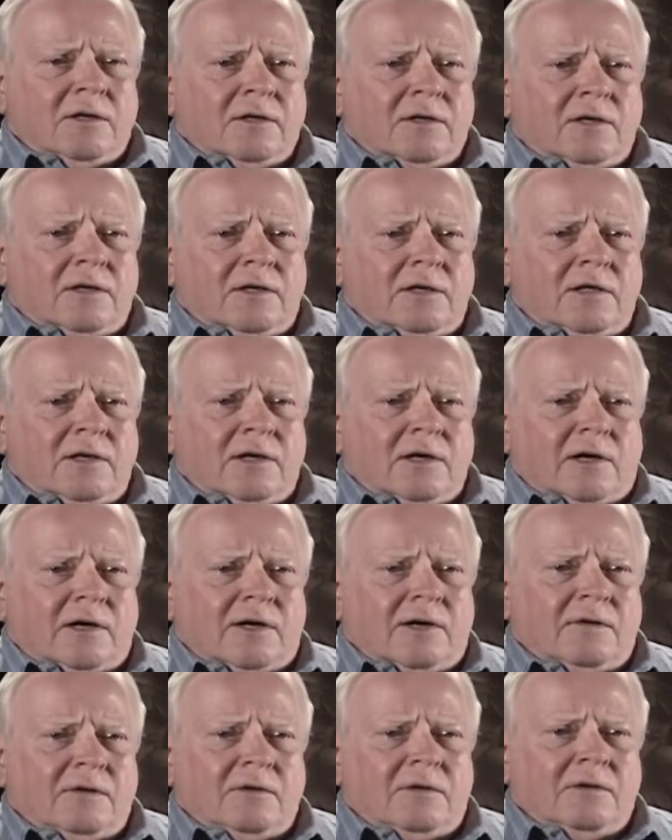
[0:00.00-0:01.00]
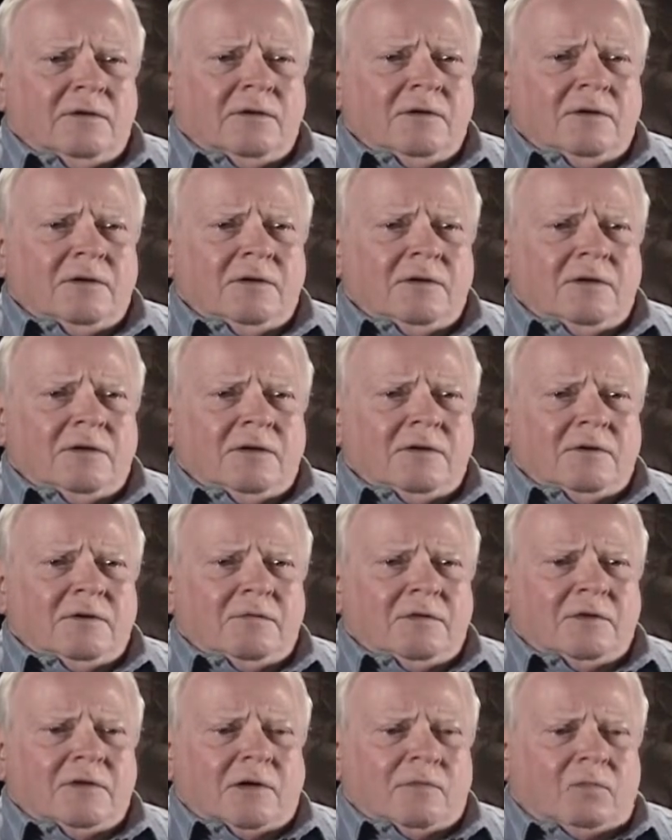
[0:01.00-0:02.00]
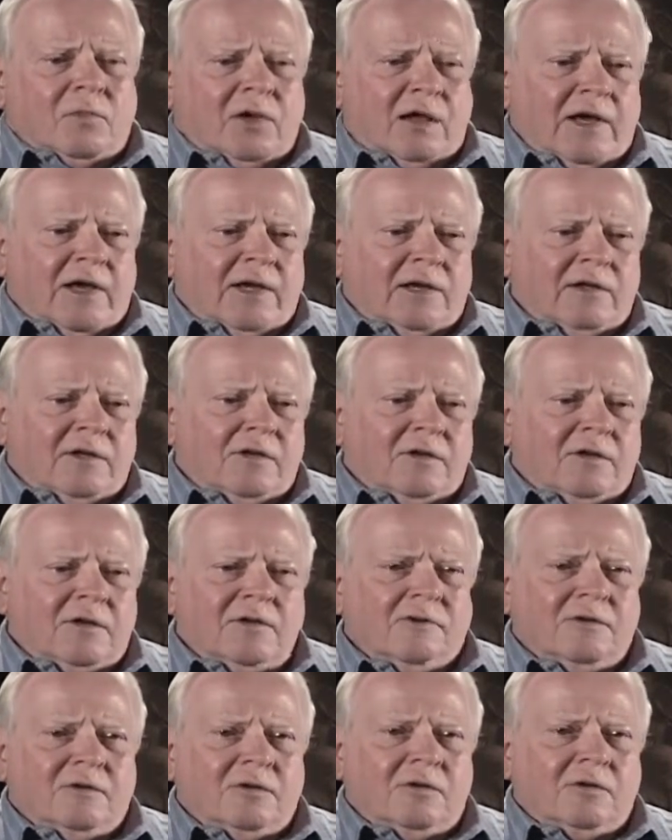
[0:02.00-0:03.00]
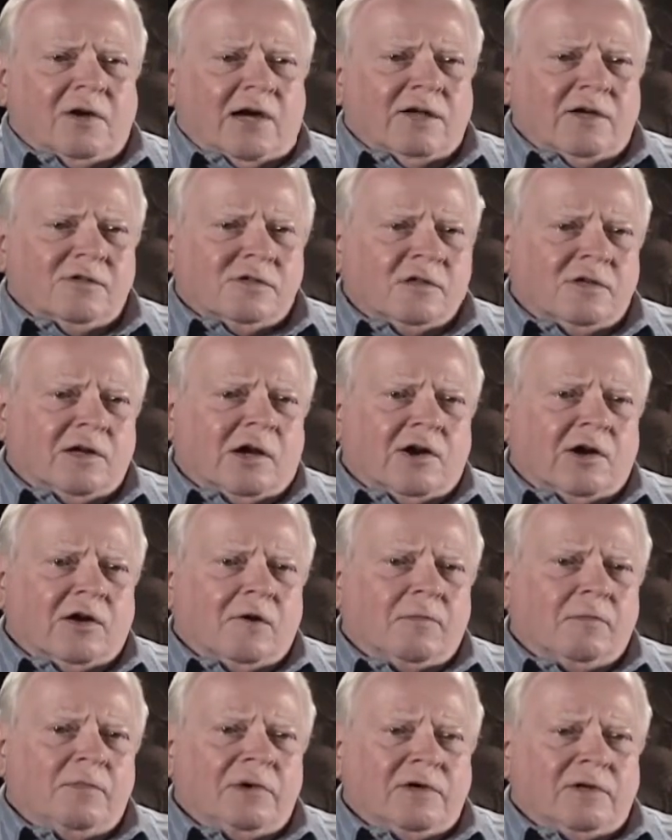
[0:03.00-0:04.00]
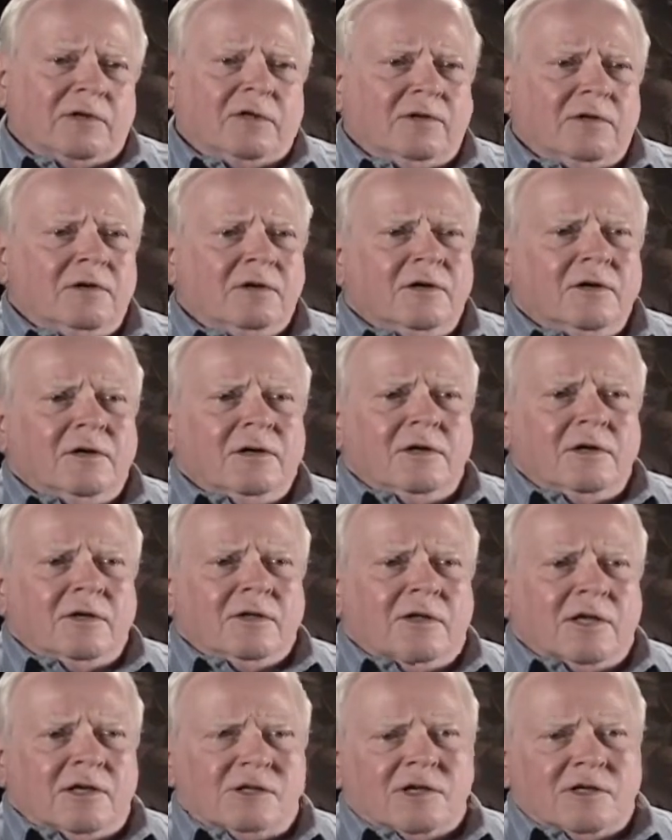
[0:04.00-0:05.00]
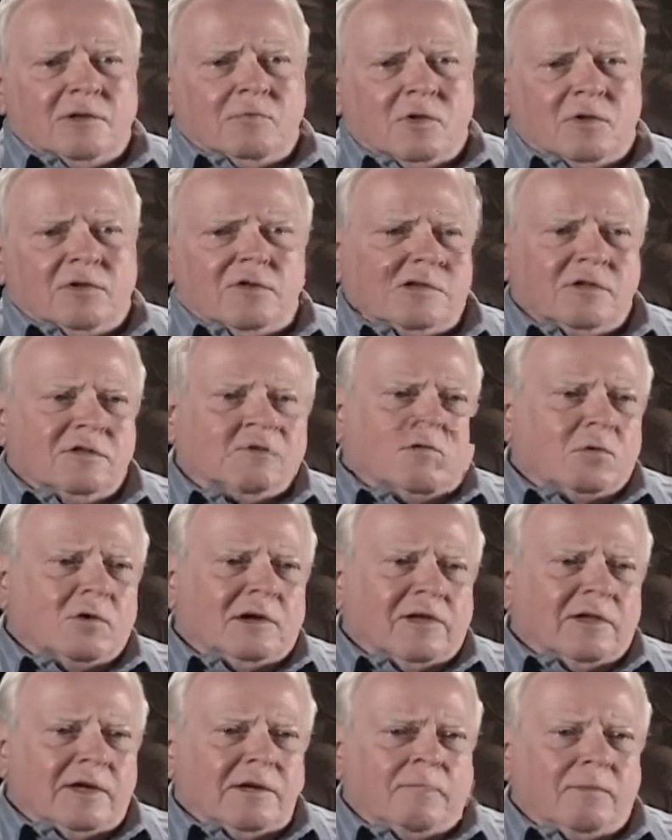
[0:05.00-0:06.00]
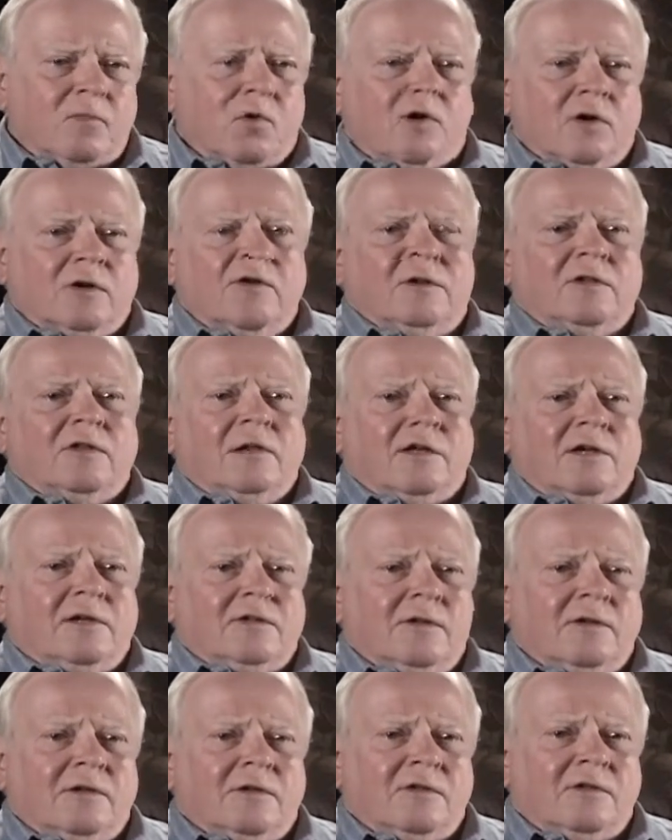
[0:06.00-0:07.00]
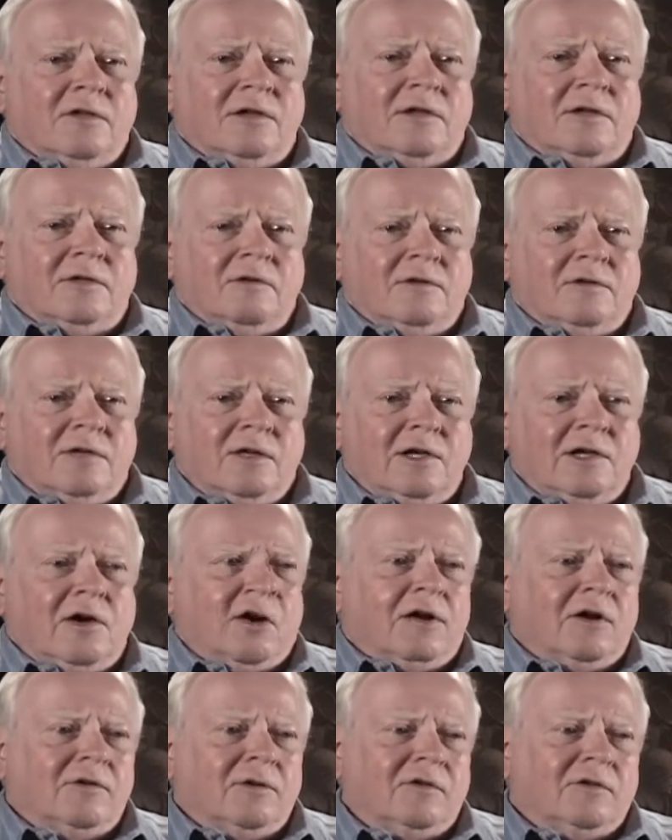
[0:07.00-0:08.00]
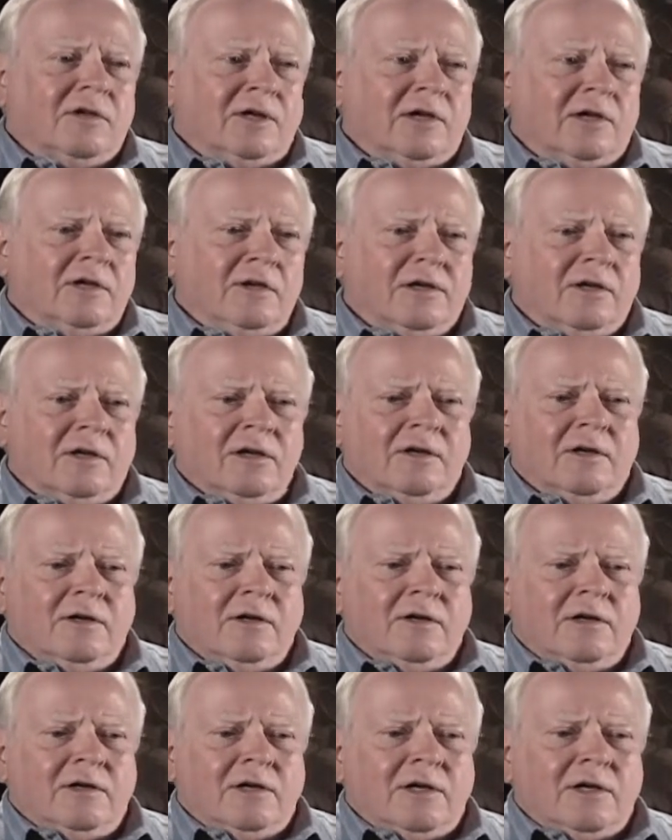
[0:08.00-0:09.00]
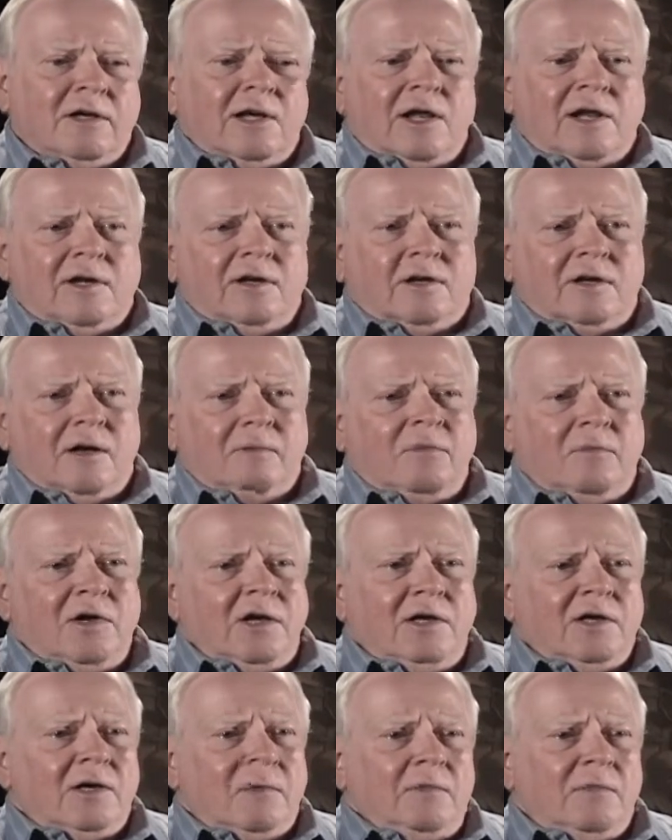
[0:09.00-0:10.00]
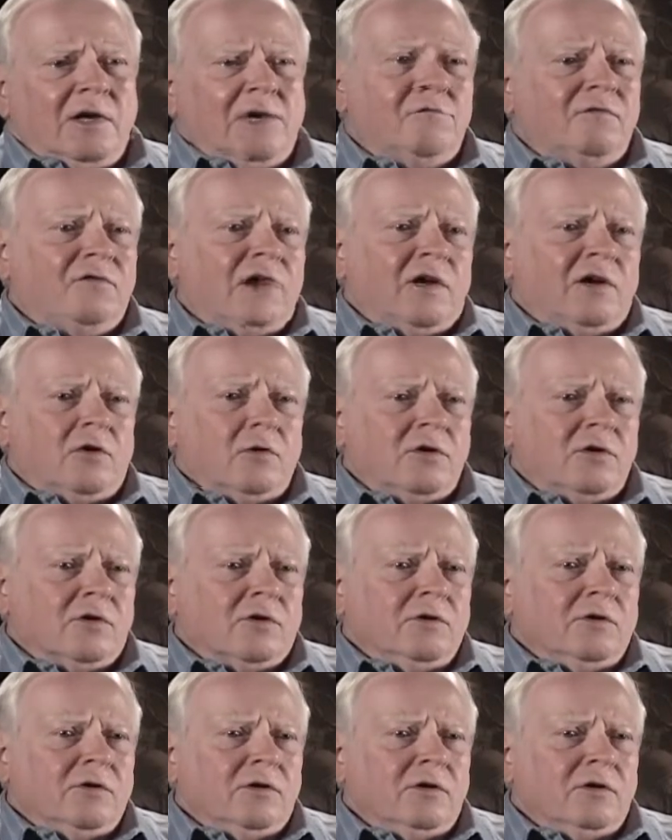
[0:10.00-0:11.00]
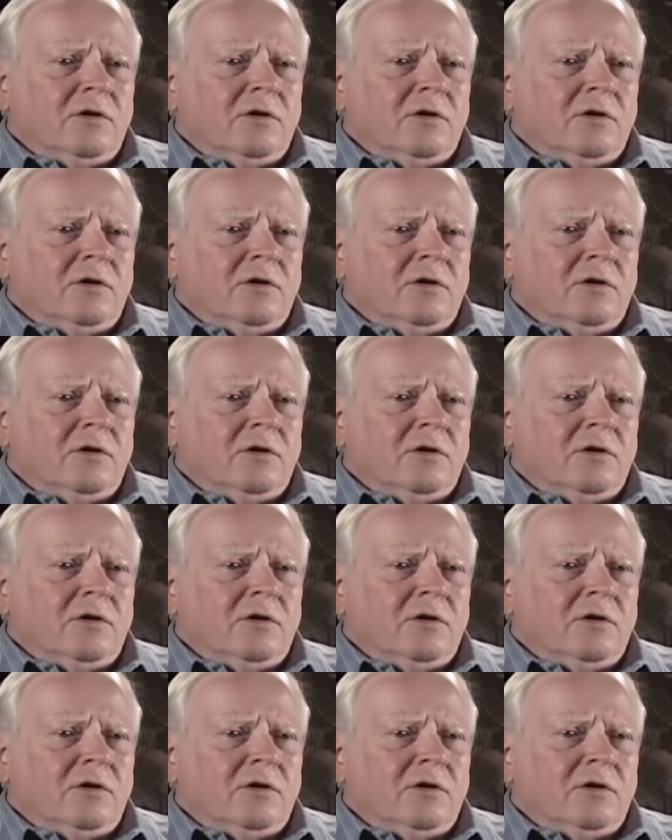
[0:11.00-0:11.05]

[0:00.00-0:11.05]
He uh, complained to Eisenhower, but they said, well, this is a really important thing, the Tea Garden thing. It ended up being a big failure.